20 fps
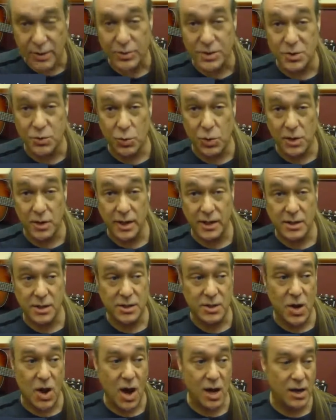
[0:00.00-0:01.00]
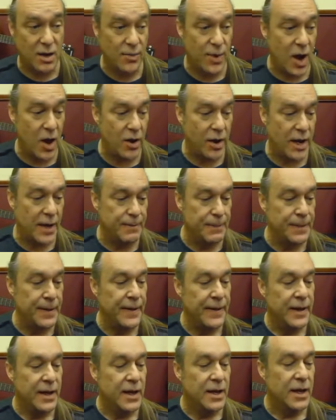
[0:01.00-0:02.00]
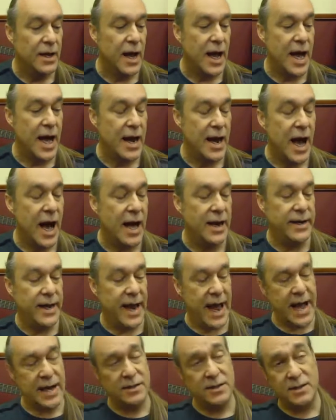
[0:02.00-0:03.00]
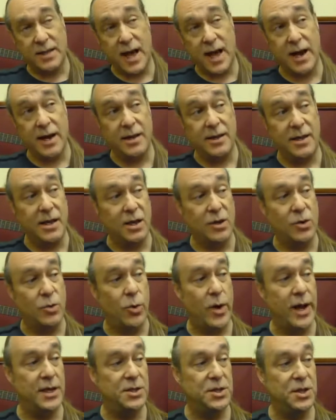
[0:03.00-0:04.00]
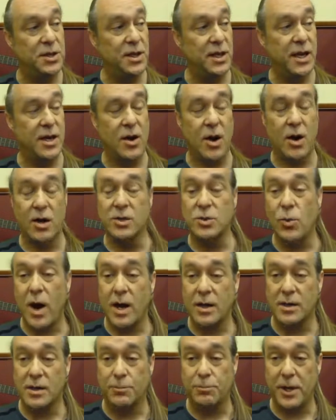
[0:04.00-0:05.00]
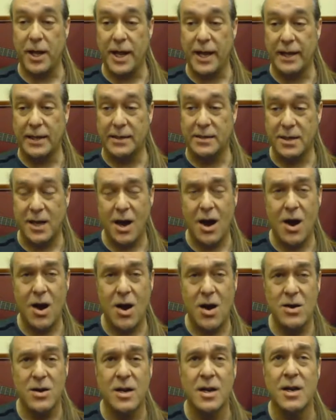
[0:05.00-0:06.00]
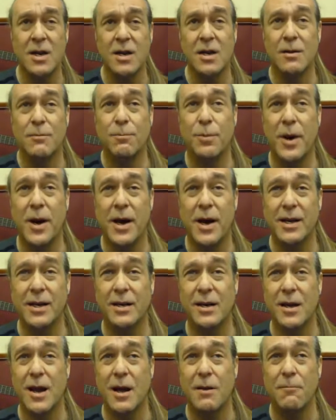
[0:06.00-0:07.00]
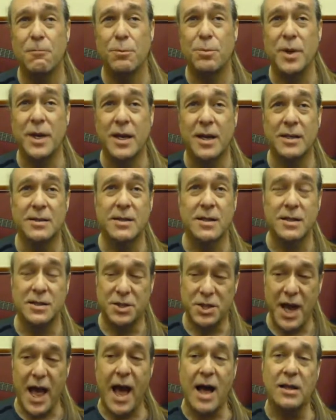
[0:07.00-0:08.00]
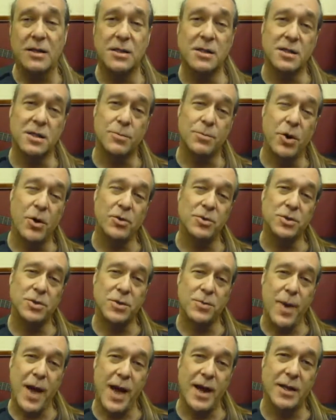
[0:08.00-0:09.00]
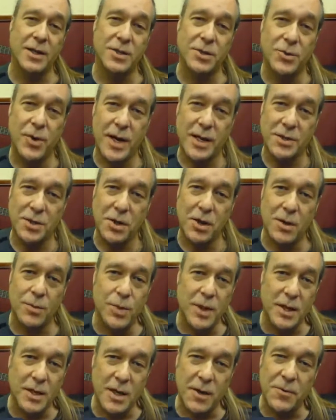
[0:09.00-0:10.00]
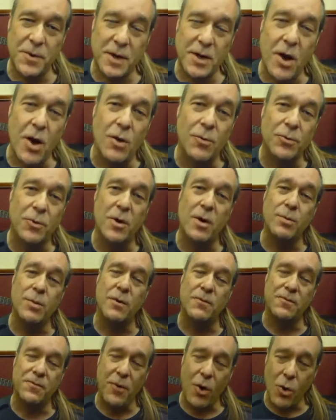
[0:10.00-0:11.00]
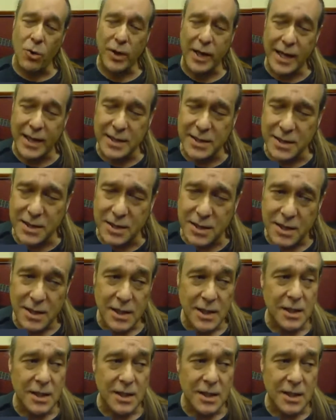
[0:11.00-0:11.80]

that was willing to talk about it. And on Dan's side of the equation, he had always wanted to play guitar, but because of the challenges of post-traumatic stress, it could be difficult for him to focus.